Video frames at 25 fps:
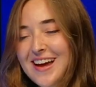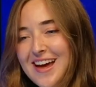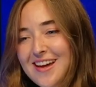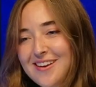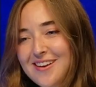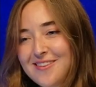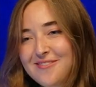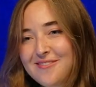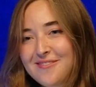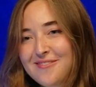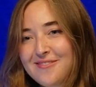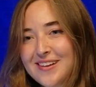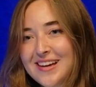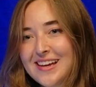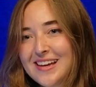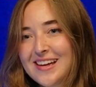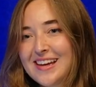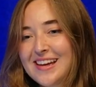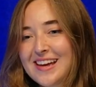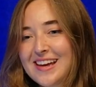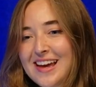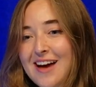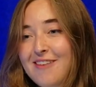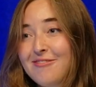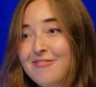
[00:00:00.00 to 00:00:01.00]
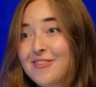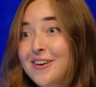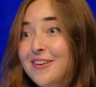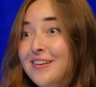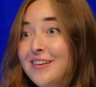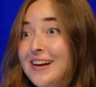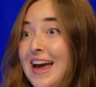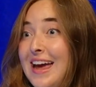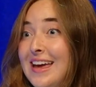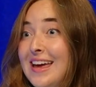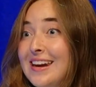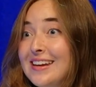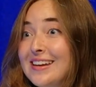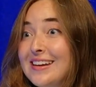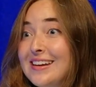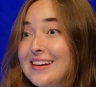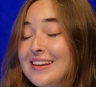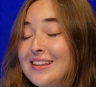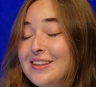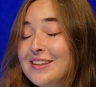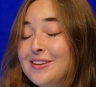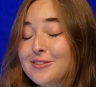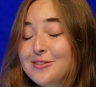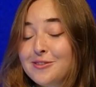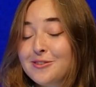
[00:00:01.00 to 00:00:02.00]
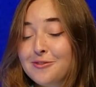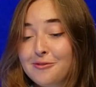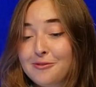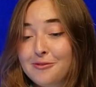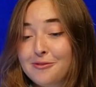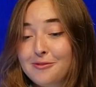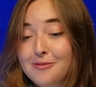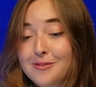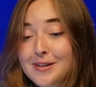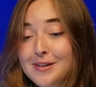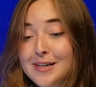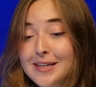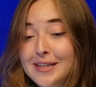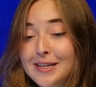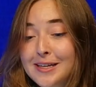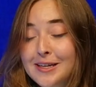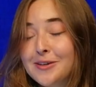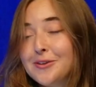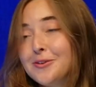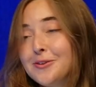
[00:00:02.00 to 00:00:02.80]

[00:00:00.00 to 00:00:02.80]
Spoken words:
And we have created this really